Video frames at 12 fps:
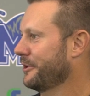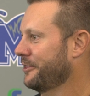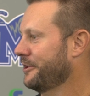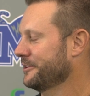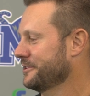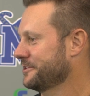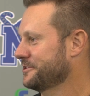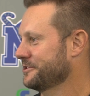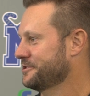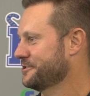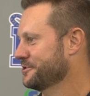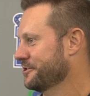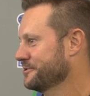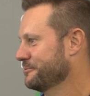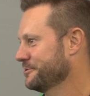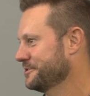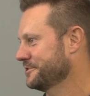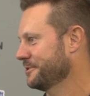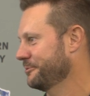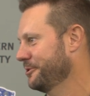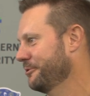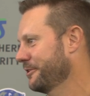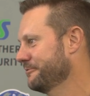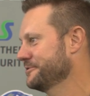I think like 6 years ago, someone said something,
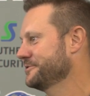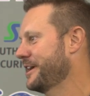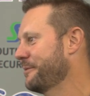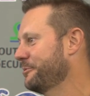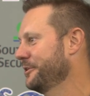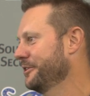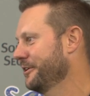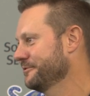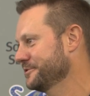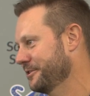you don't give the snapper any love.